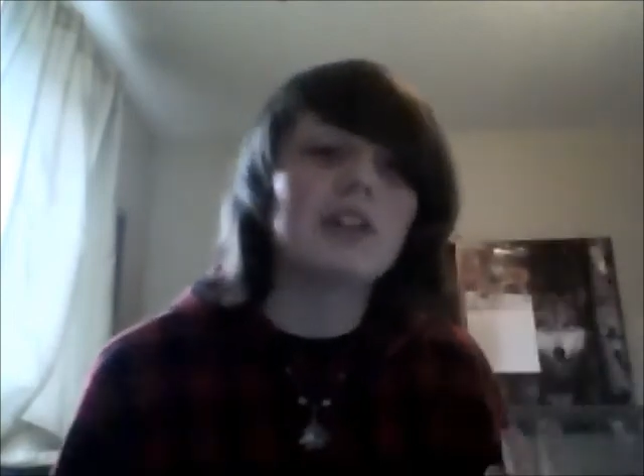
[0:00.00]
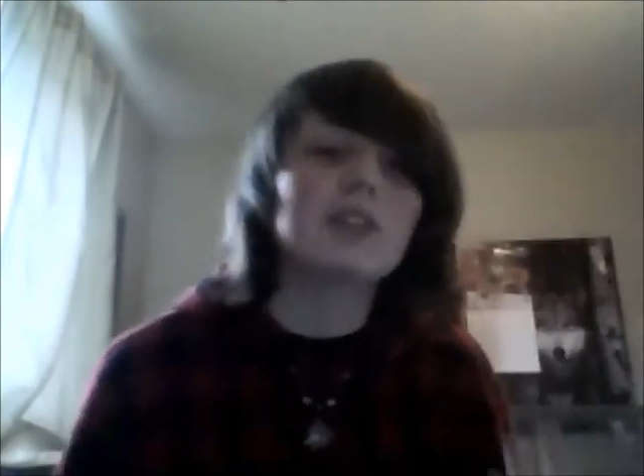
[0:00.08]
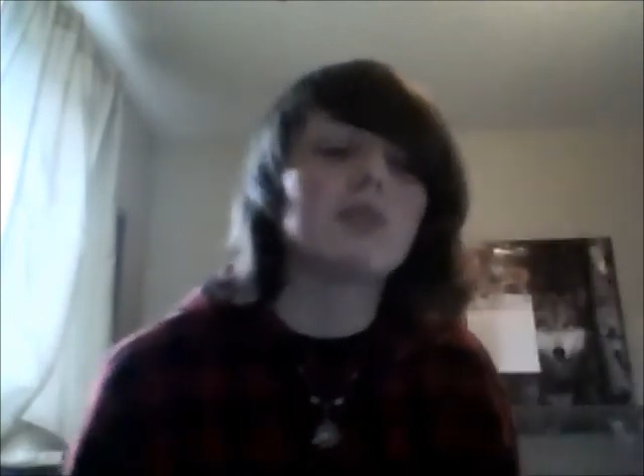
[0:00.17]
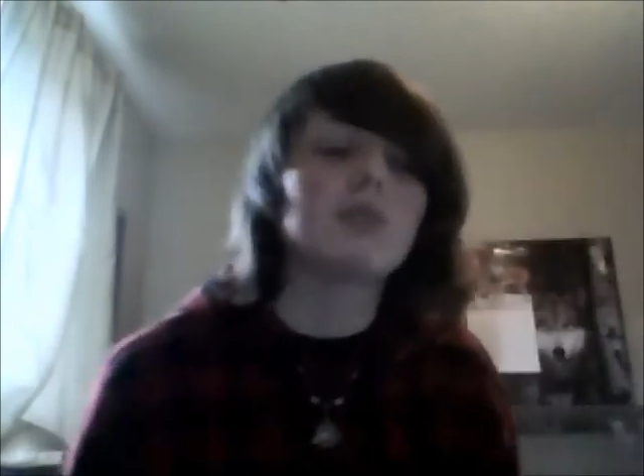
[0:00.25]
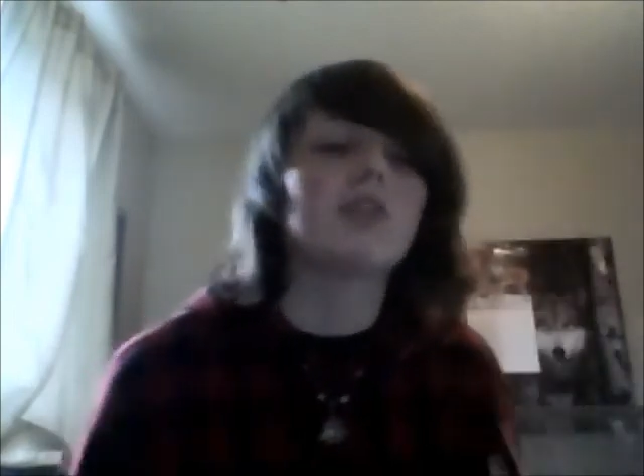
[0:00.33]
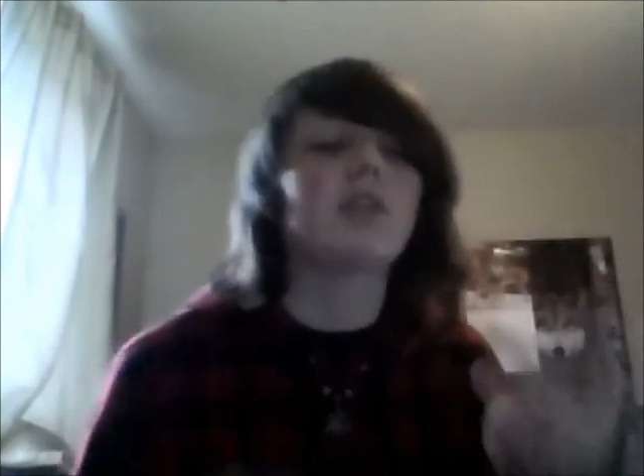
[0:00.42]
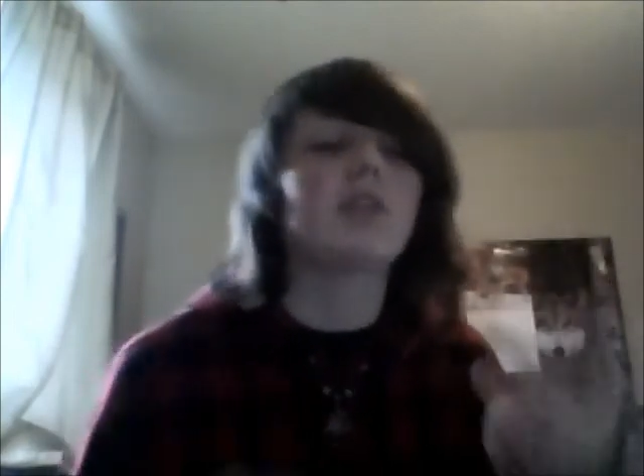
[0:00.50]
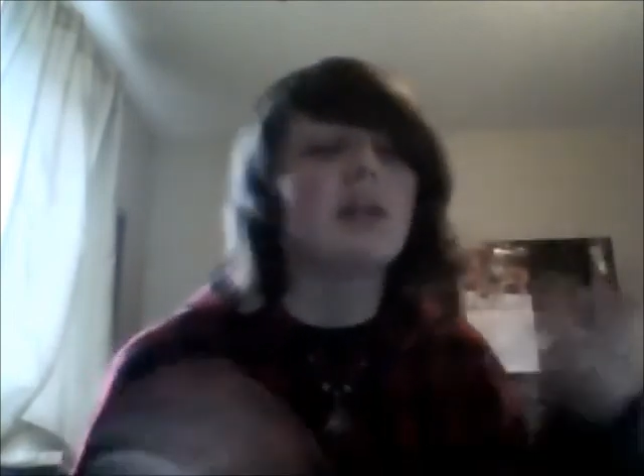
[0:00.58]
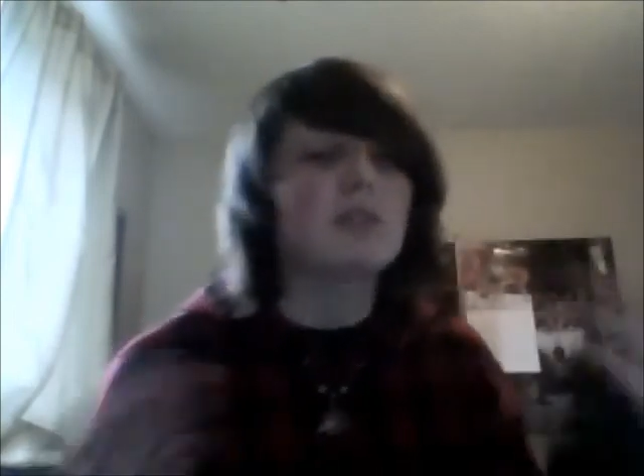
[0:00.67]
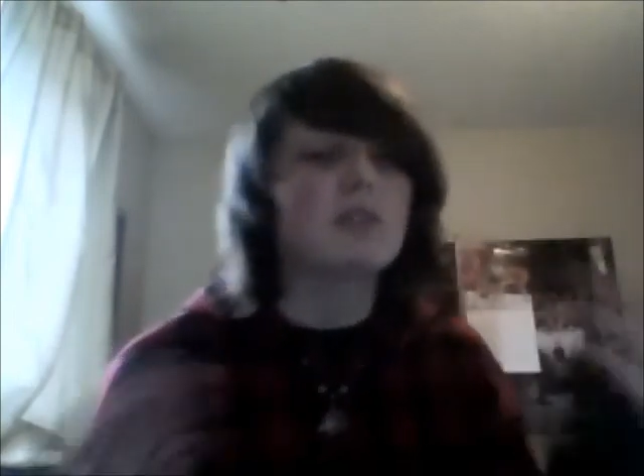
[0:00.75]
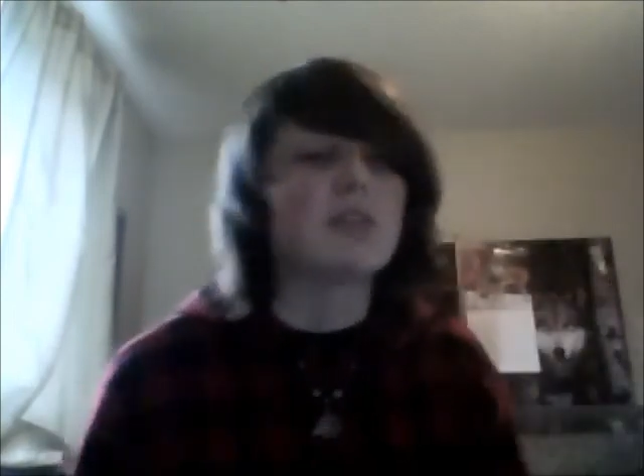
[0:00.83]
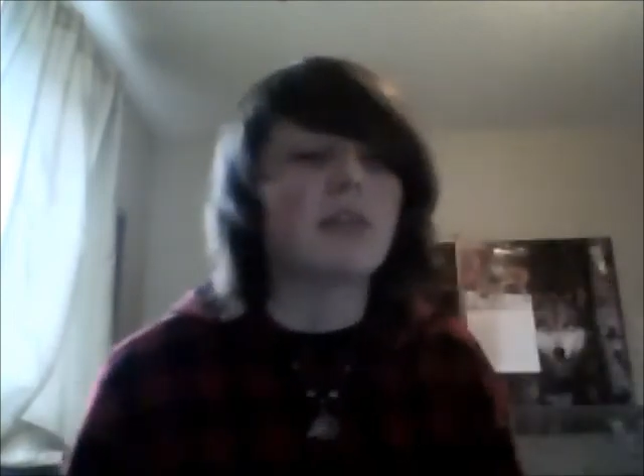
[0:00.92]
as a wolf, I'm
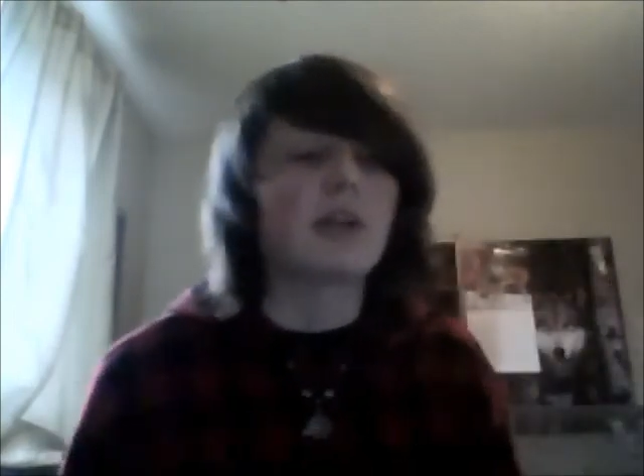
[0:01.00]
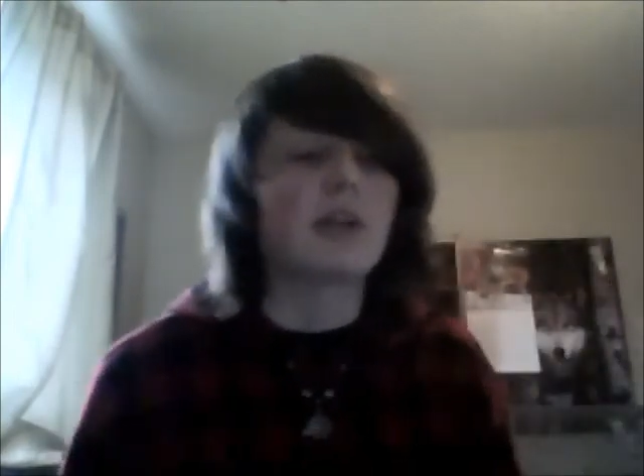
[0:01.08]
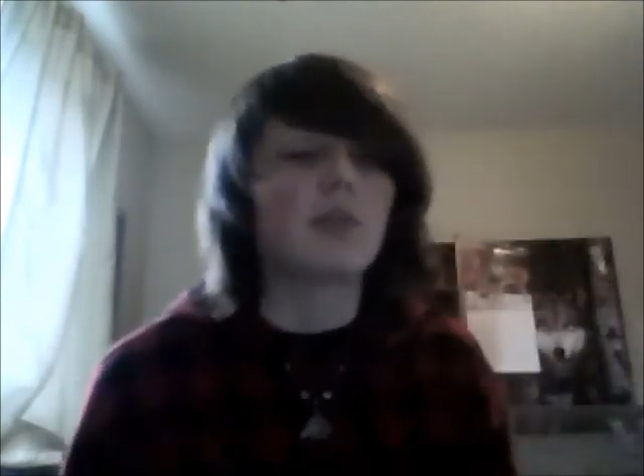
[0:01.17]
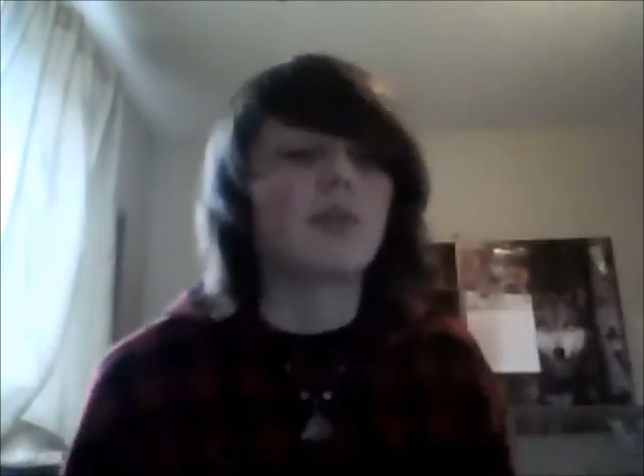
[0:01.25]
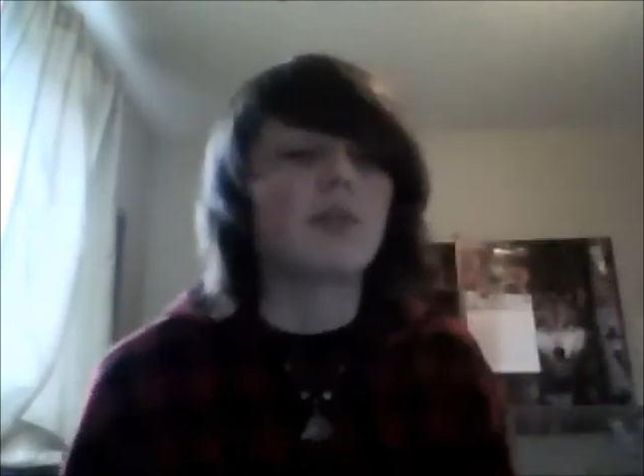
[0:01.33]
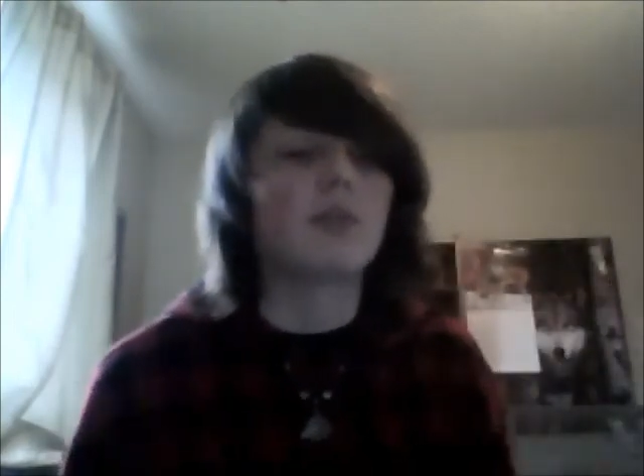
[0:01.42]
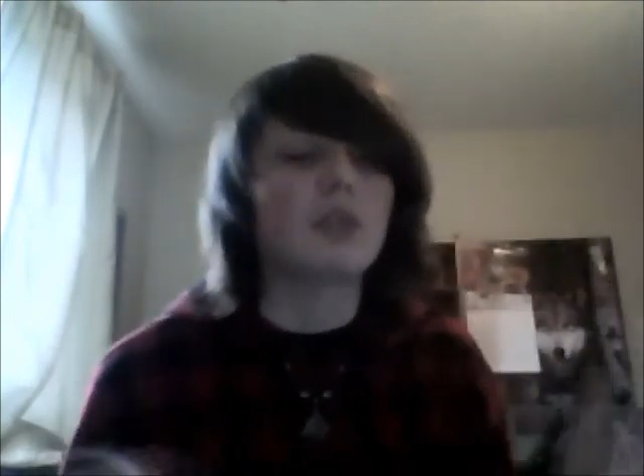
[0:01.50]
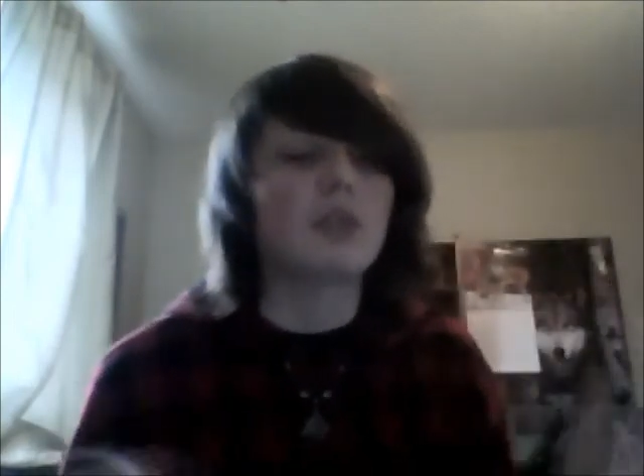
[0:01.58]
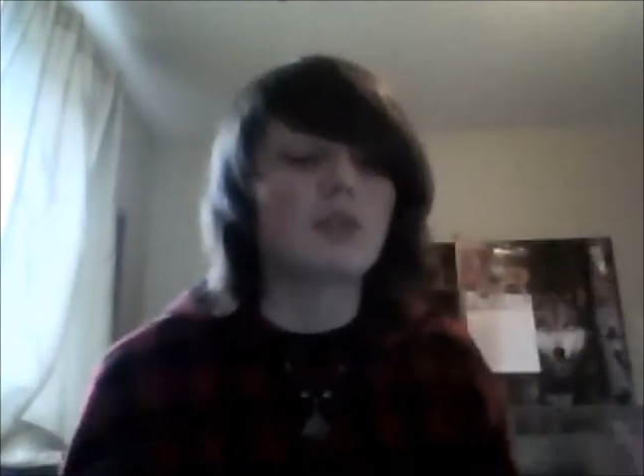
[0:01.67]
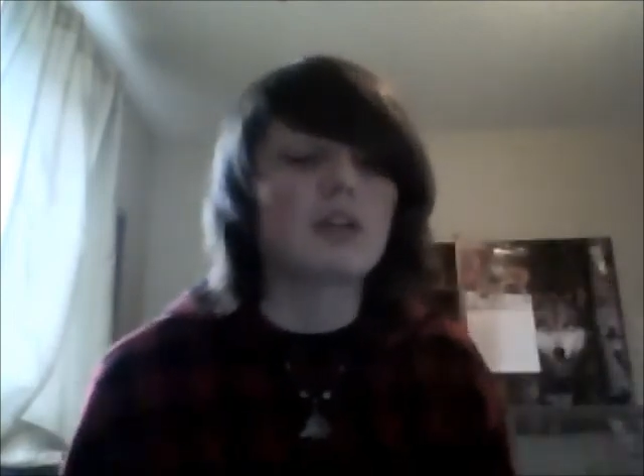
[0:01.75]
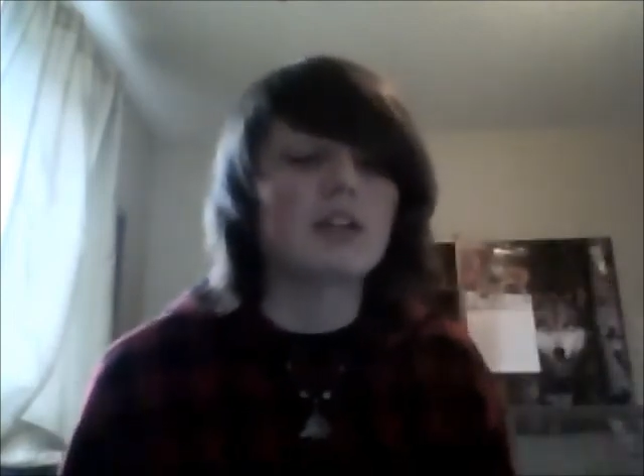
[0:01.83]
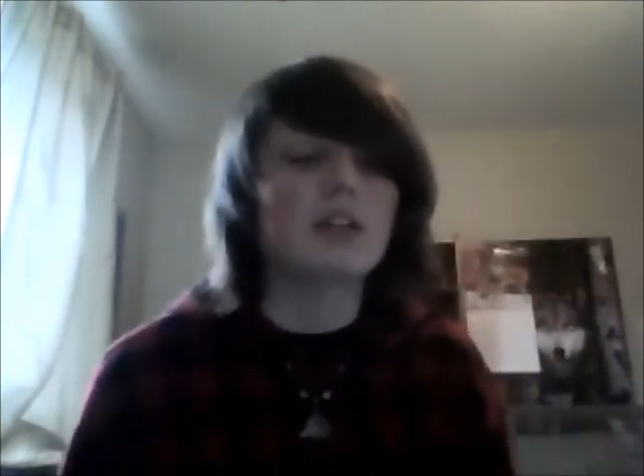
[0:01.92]
just a black wolf with
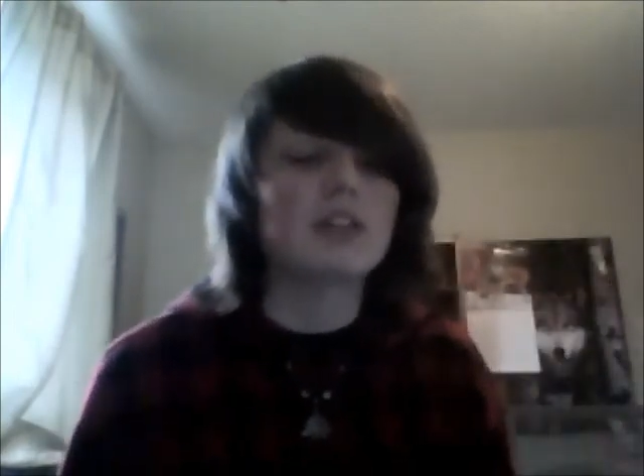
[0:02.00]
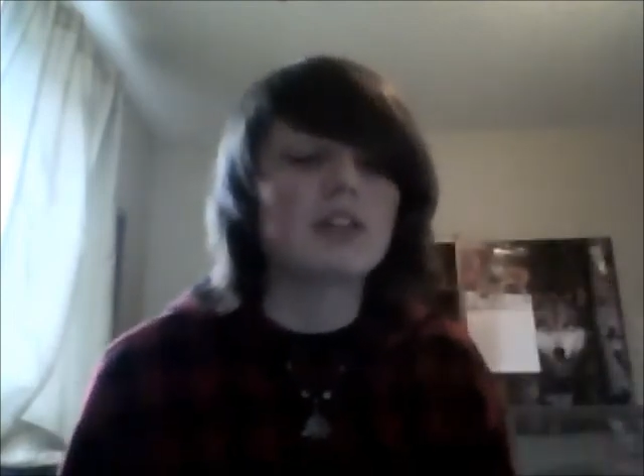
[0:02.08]
green eyes.